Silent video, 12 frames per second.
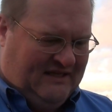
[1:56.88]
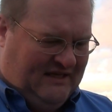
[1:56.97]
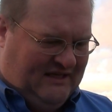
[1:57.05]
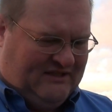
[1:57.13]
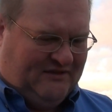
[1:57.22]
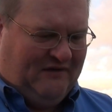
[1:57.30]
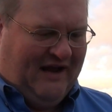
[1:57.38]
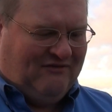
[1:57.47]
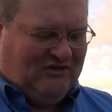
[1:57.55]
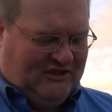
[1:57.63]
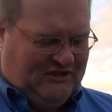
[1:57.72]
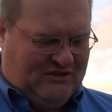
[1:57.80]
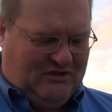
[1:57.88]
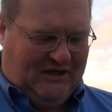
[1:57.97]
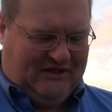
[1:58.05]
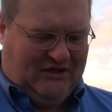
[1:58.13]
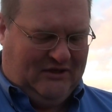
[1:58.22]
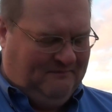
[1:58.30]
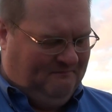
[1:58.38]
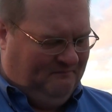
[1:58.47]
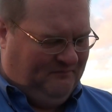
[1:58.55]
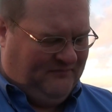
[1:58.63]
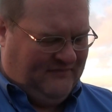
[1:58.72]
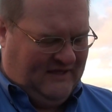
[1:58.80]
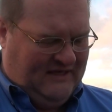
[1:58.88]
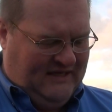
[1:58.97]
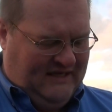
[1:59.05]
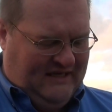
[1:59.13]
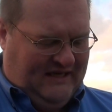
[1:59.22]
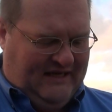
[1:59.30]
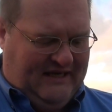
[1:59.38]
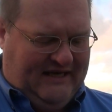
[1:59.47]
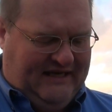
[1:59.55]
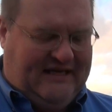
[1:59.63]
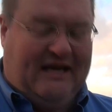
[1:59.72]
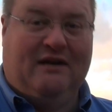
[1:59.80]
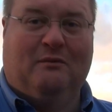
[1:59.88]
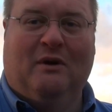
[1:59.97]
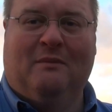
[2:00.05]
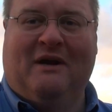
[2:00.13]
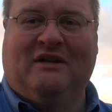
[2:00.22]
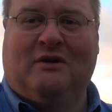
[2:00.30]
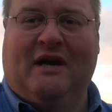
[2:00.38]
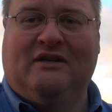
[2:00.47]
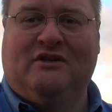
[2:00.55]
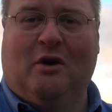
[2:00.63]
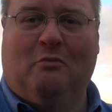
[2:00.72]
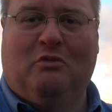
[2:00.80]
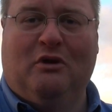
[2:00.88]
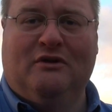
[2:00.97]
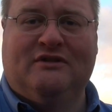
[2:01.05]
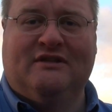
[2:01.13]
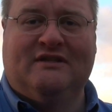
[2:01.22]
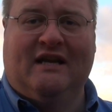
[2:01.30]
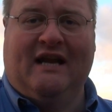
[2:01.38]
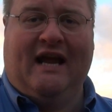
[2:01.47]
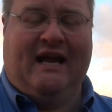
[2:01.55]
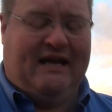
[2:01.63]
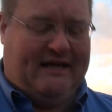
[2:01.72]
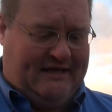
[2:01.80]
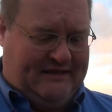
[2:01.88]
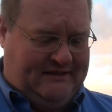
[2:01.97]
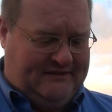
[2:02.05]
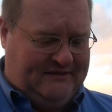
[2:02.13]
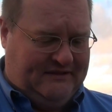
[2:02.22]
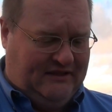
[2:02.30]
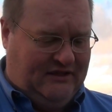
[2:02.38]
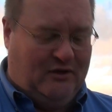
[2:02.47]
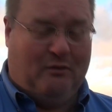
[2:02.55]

a survival instructor. Uh, he came to one of my trade show booths and said, hey, uh, you know